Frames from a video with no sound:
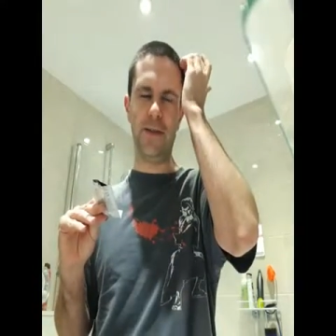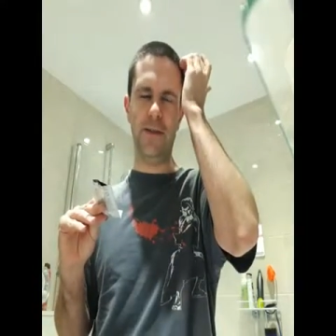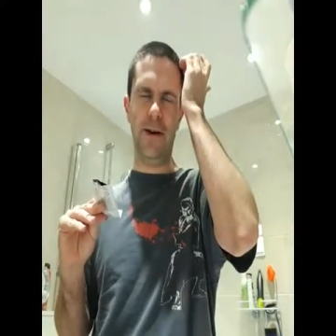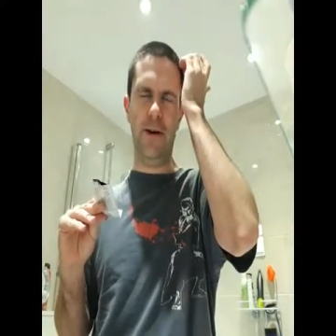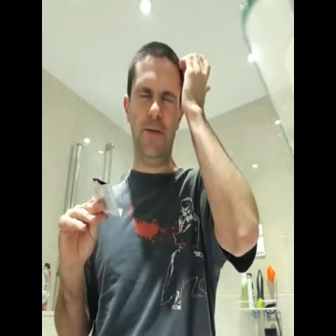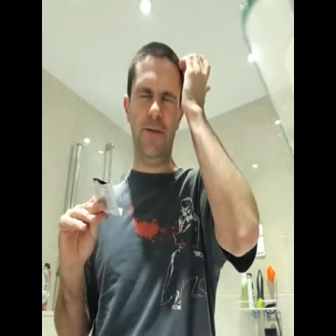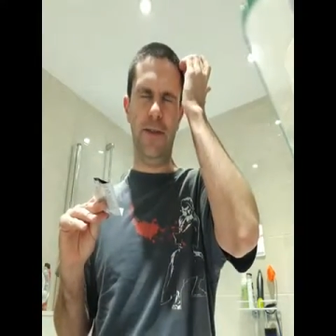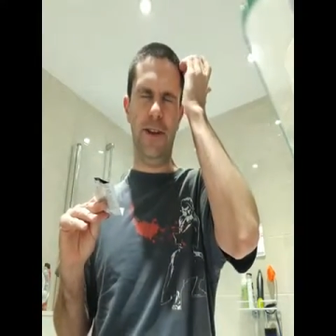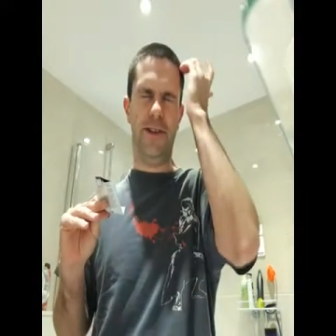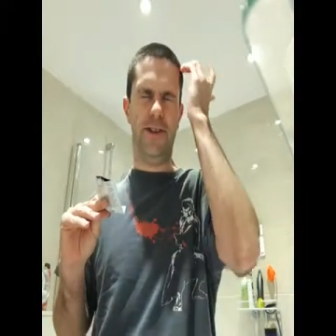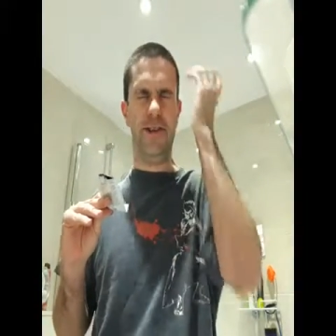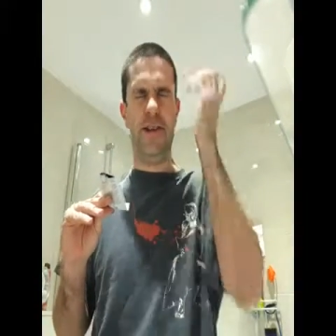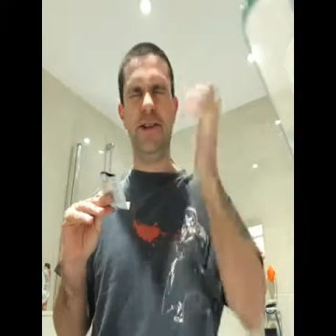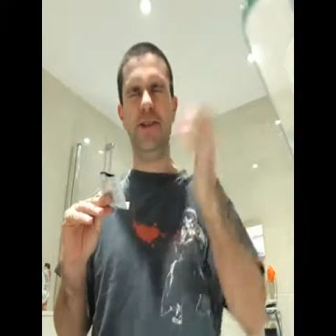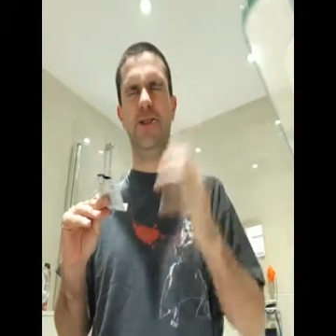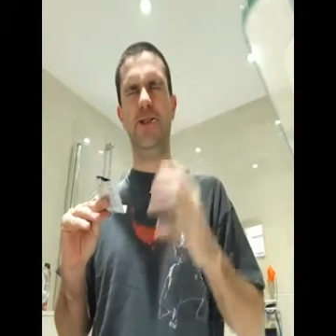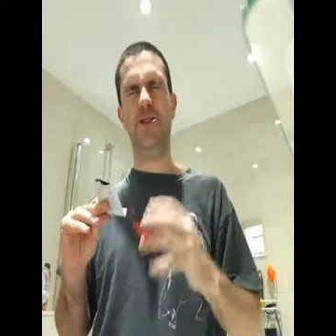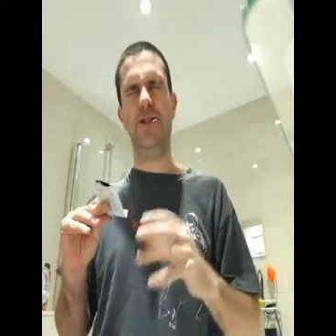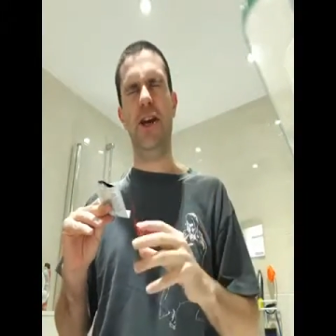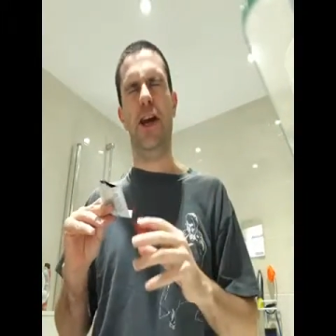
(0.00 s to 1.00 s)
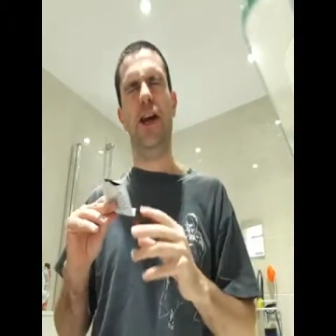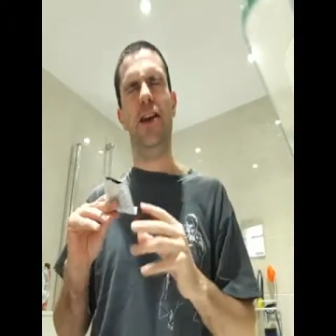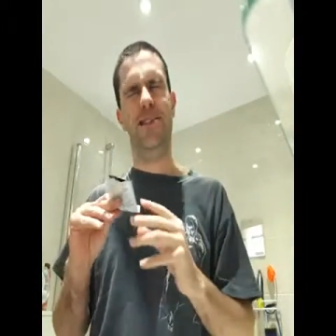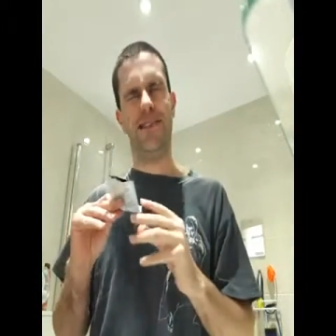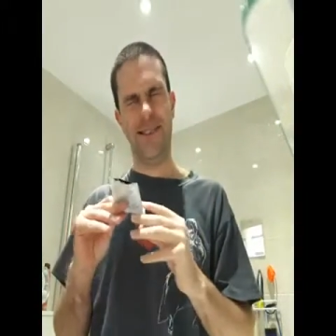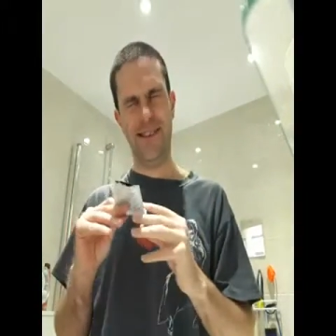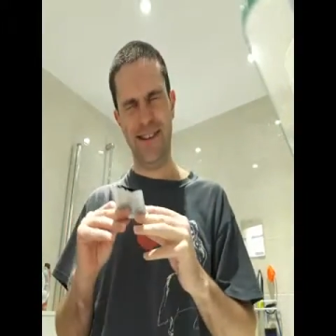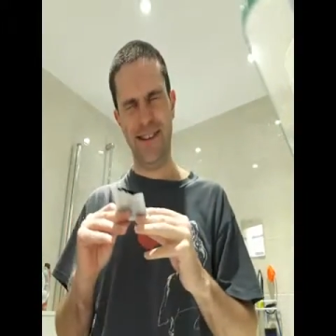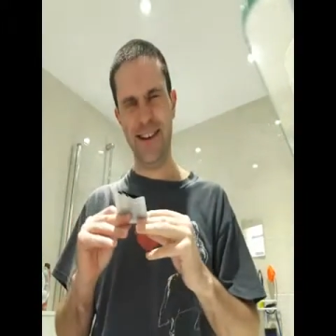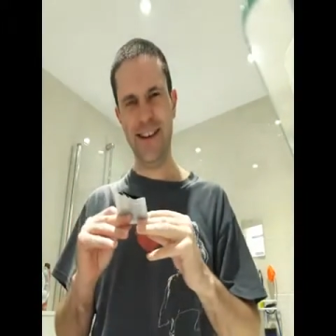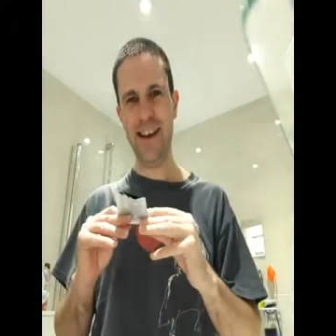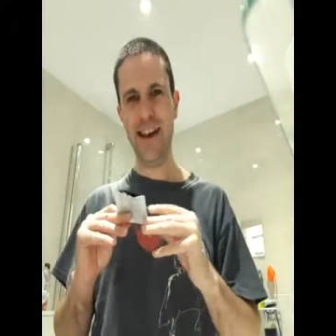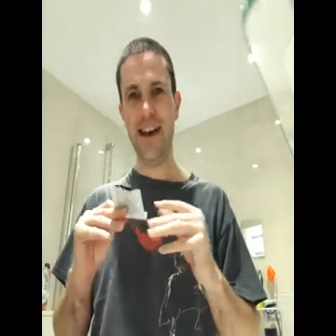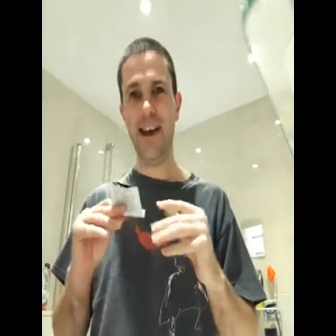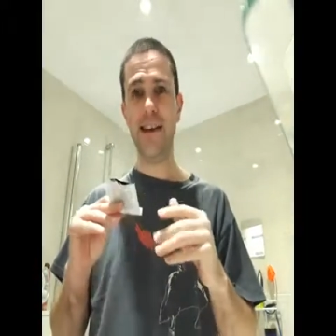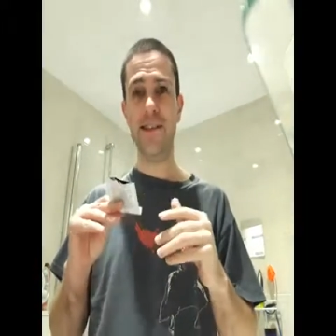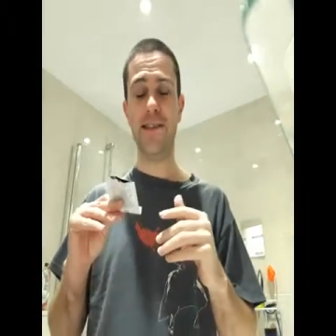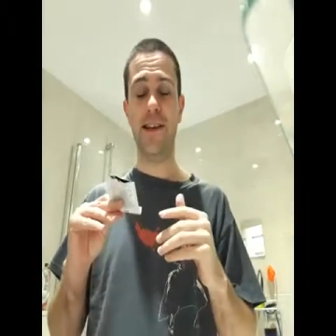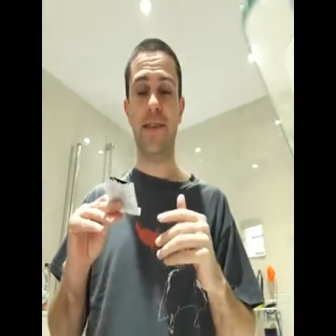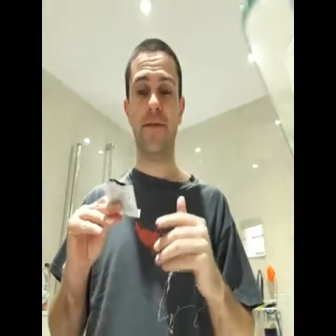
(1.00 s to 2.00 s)
God, this is shit.
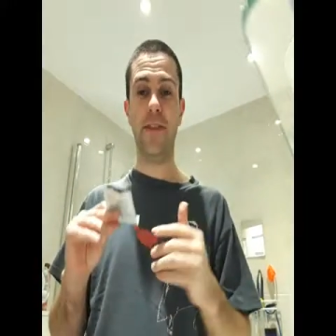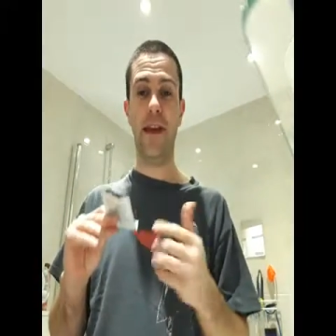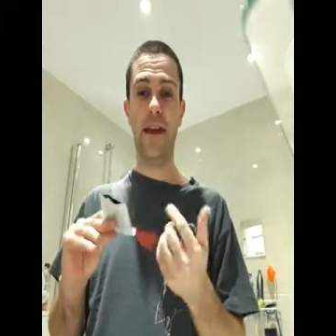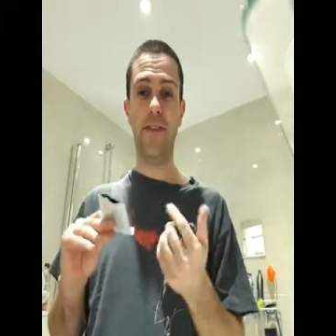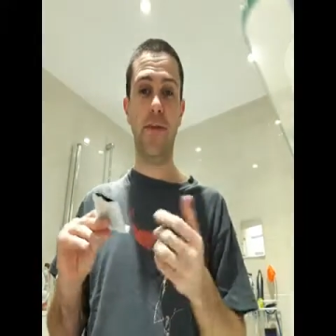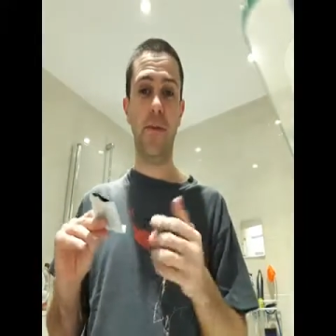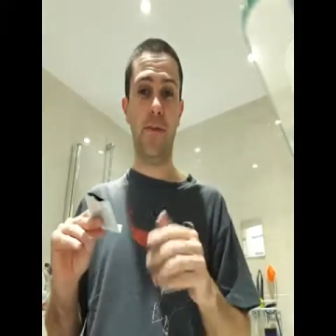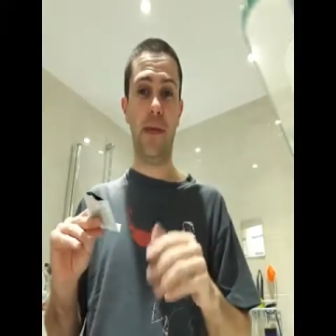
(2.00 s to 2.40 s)
So if they ever